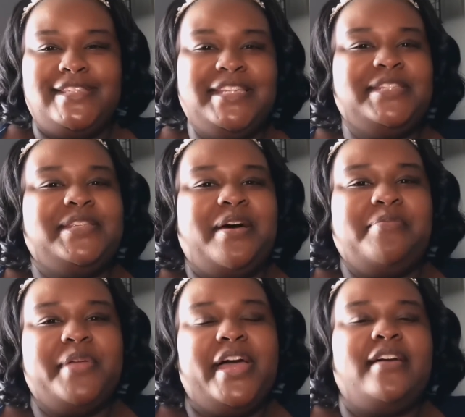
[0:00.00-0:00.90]
since
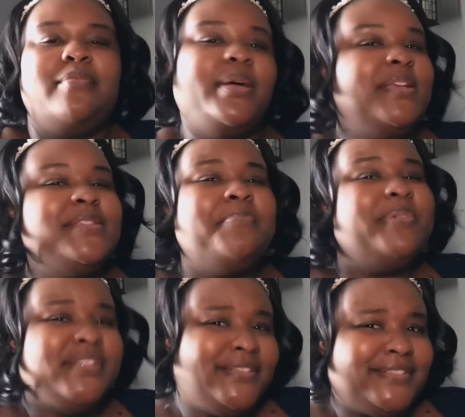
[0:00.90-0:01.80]
I'm like, well, it's a
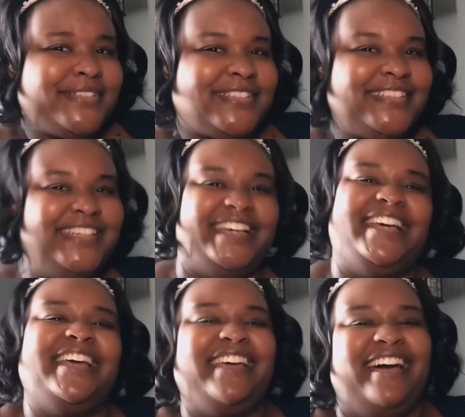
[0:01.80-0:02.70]
book.
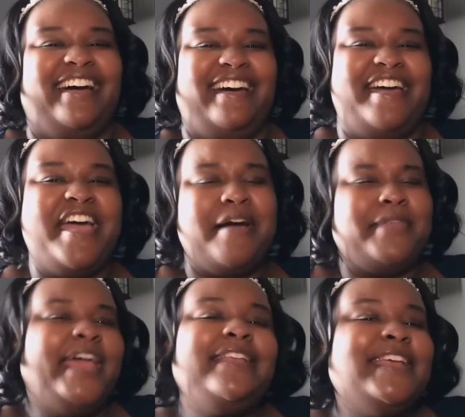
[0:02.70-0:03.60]

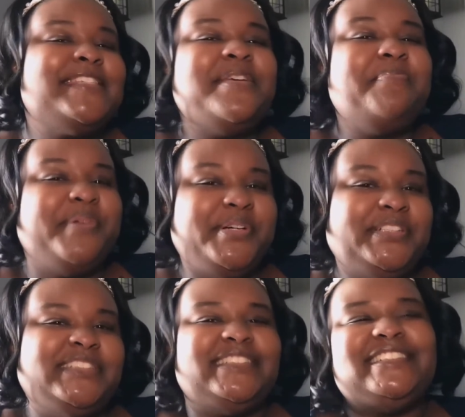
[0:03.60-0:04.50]
I'm like, it's a
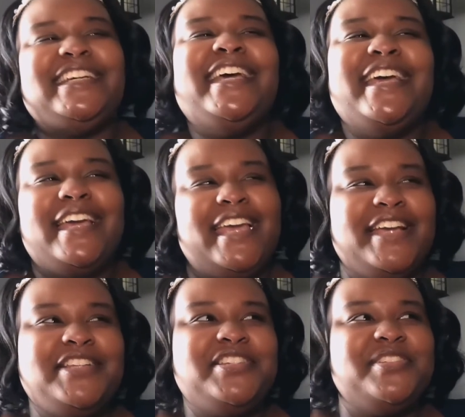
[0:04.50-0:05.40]
book.
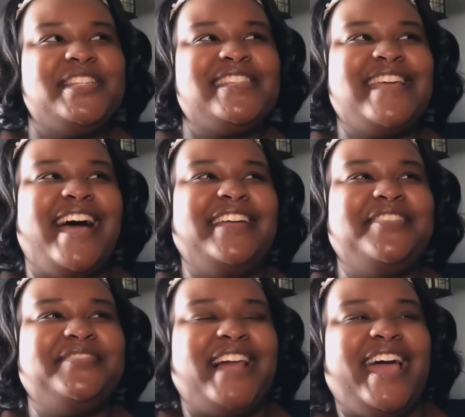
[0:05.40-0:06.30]
Can't you just
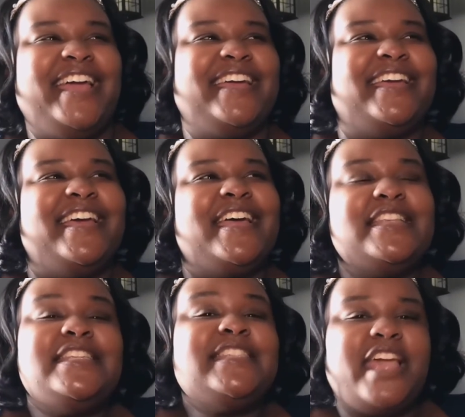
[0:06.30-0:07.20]
kind of like,
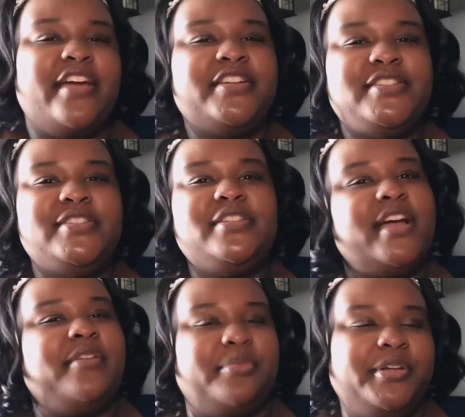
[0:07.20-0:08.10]
because these characters are
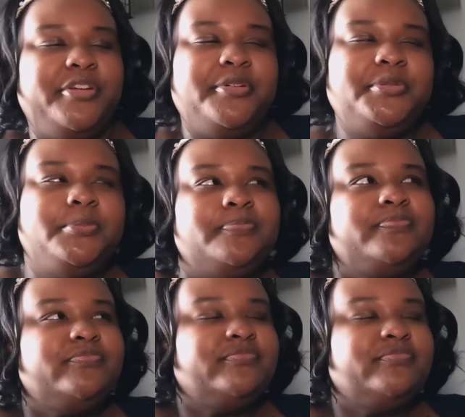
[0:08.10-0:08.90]
not real.